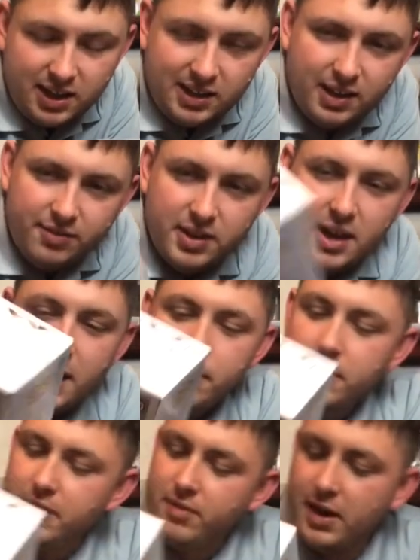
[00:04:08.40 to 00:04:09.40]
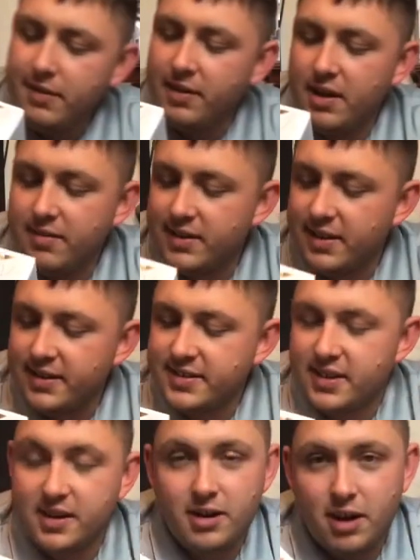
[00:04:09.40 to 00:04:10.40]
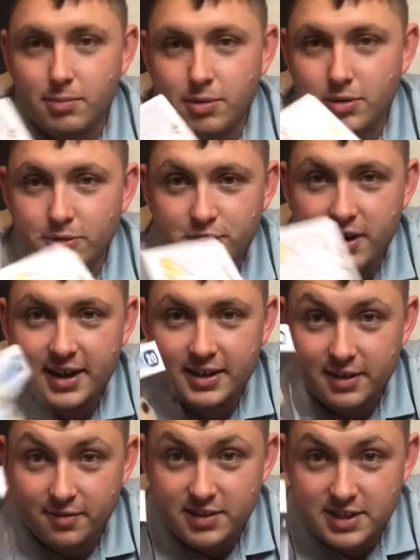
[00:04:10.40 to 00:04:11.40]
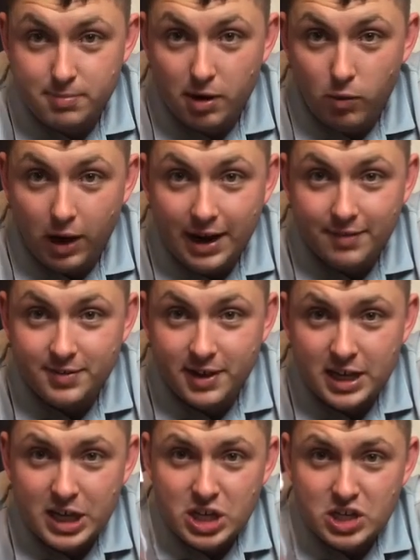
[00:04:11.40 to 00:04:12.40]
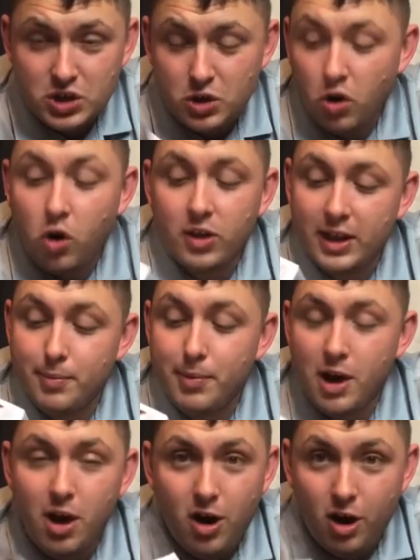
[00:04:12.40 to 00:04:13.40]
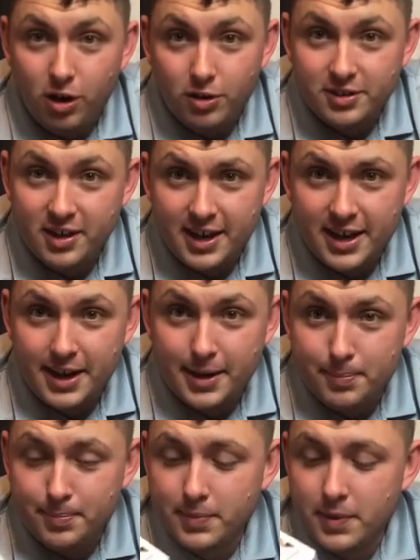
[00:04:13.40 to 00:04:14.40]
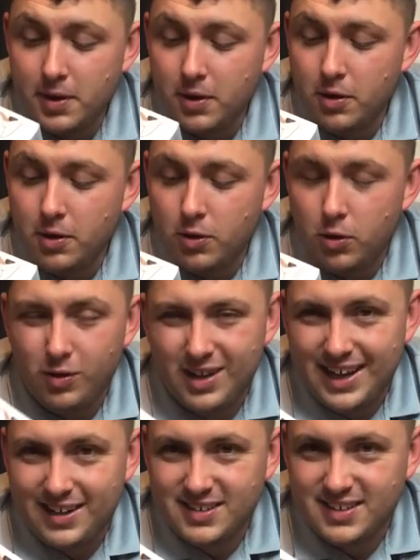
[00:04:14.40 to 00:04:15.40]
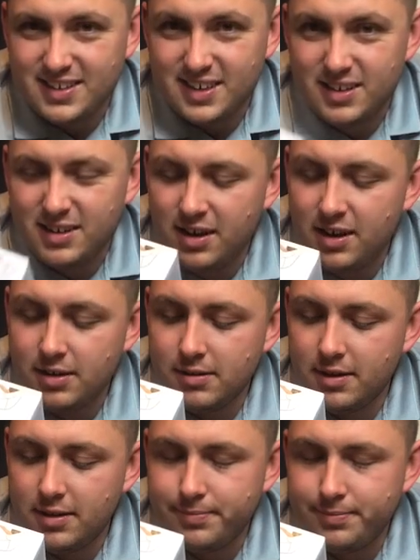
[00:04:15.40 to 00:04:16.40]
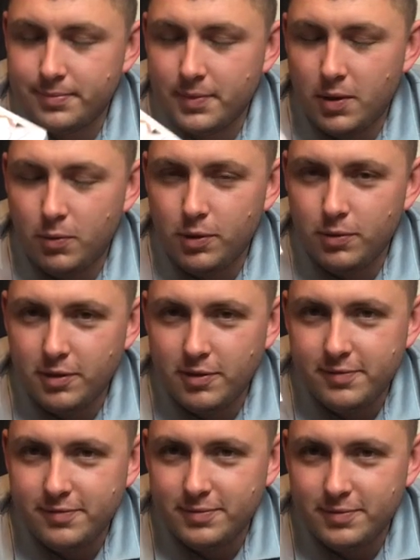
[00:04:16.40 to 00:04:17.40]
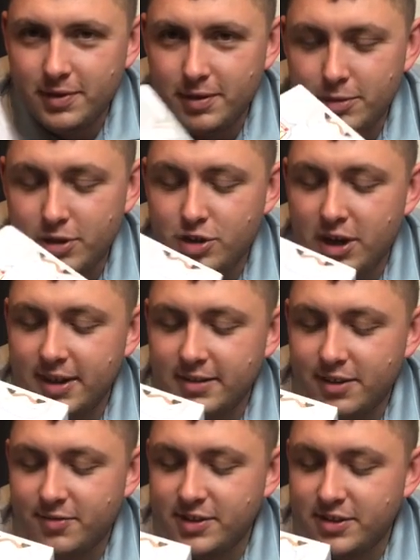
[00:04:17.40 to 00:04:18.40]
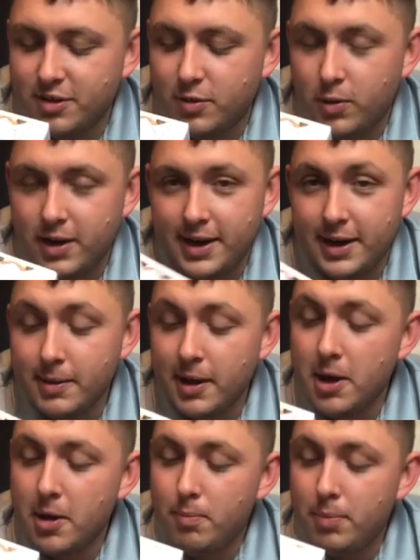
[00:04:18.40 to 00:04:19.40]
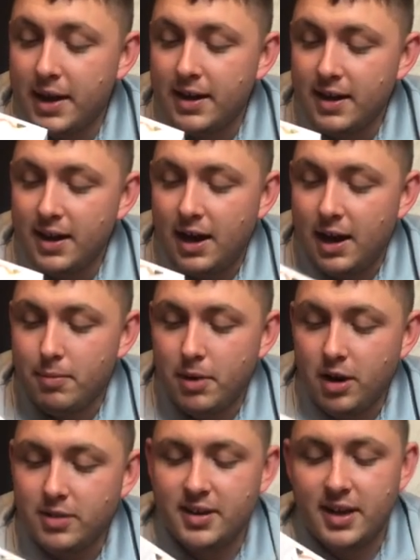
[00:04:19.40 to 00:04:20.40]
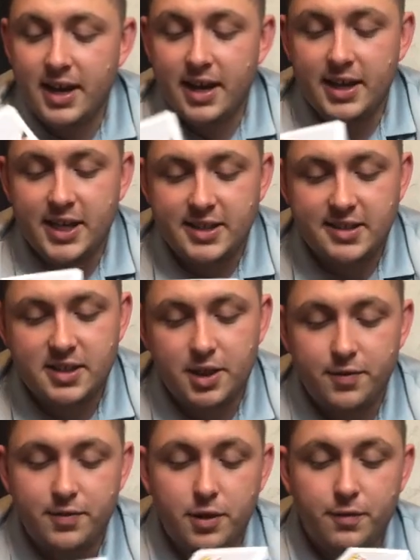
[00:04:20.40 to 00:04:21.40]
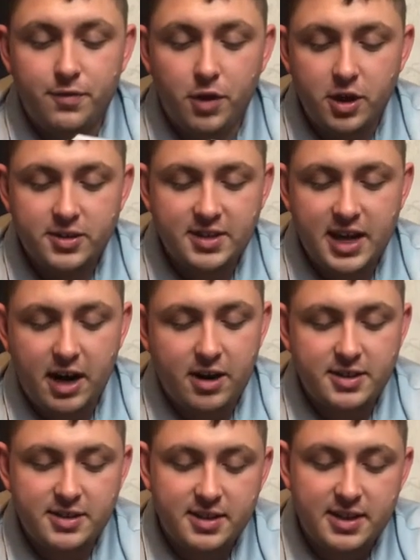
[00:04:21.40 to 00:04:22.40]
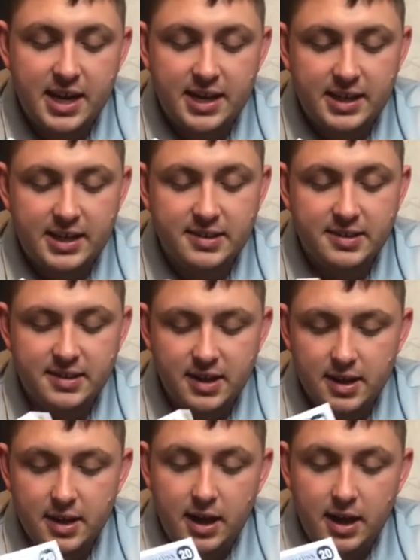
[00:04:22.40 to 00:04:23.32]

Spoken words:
love the name. If I ever have another son, I'm going to try and convince my wife to call him Altair or Alistair. I don't know. I'm going to try and convince her one day. But Altair is the first character that is